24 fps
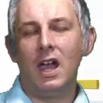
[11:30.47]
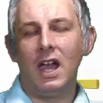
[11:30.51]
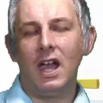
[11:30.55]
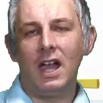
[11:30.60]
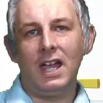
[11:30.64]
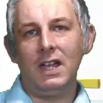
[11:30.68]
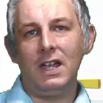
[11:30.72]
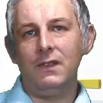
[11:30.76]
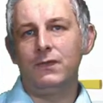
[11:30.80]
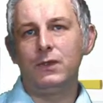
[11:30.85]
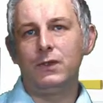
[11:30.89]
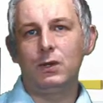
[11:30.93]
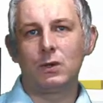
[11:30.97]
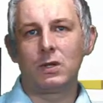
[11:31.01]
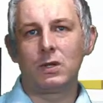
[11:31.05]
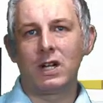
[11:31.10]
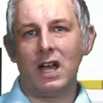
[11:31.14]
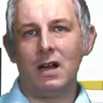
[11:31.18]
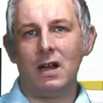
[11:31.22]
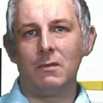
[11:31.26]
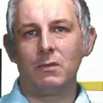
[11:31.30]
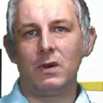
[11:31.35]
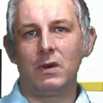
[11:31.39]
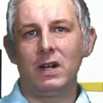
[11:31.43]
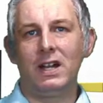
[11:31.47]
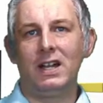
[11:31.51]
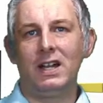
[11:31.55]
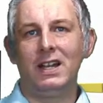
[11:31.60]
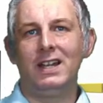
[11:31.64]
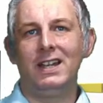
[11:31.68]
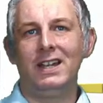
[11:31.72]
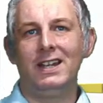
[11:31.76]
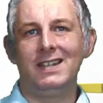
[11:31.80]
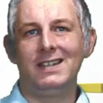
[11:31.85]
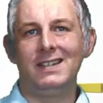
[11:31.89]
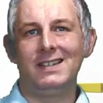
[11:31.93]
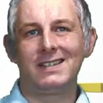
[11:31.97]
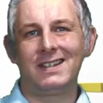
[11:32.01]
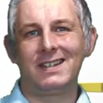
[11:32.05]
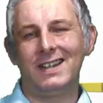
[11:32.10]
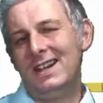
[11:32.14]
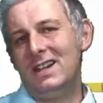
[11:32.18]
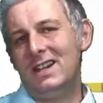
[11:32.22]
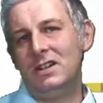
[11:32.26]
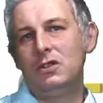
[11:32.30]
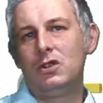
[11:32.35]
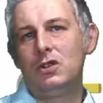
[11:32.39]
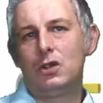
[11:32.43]
If your camera is
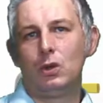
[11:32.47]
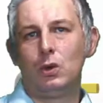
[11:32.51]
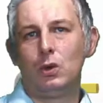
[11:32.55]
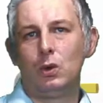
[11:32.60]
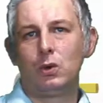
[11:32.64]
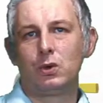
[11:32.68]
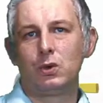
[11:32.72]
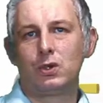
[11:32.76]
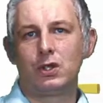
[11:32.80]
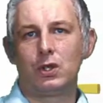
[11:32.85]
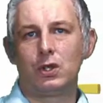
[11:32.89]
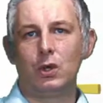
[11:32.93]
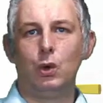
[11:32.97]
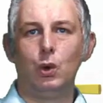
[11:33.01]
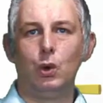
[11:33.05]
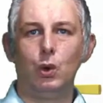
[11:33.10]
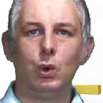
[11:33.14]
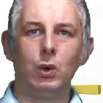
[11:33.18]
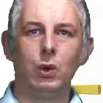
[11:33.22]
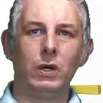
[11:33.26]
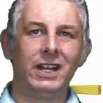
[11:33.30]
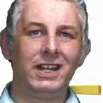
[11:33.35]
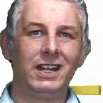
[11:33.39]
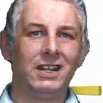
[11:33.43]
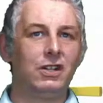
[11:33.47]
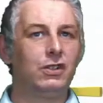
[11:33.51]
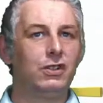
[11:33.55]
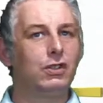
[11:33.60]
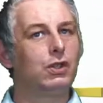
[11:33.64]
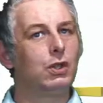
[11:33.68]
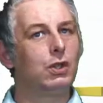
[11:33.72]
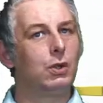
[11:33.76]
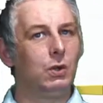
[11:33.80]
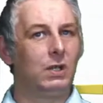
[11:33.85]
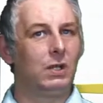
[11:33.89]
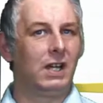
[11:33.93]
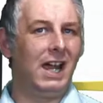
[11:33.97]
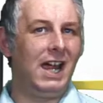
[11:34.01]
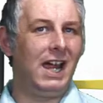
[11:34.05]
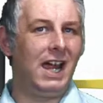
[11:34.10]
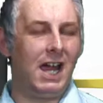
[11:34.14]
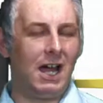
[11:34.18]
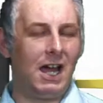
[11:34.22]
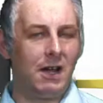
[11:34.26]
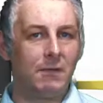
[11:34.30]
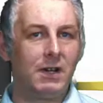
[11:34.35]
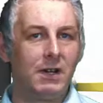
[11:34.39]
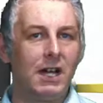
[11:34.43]
indoors or in a dull
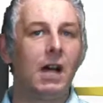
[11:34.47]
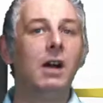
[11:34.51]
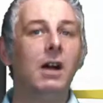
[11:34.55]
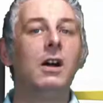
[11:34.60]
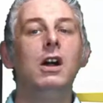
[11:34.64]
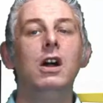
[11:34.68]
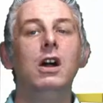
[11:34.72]
area,